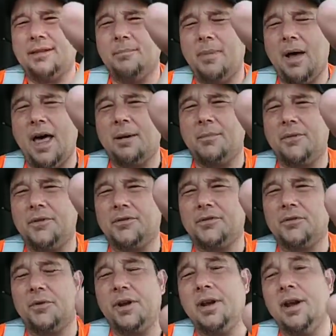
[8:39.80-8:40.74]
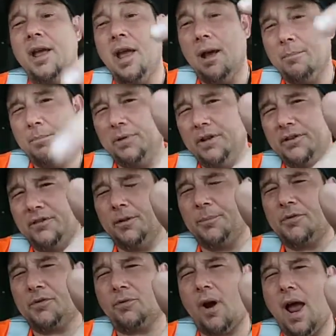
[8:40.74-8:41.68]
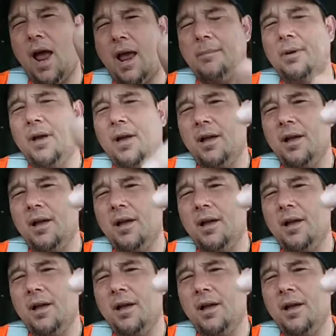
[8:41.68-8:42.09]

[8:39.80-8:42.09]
the bottom of the screen. Please subscribe,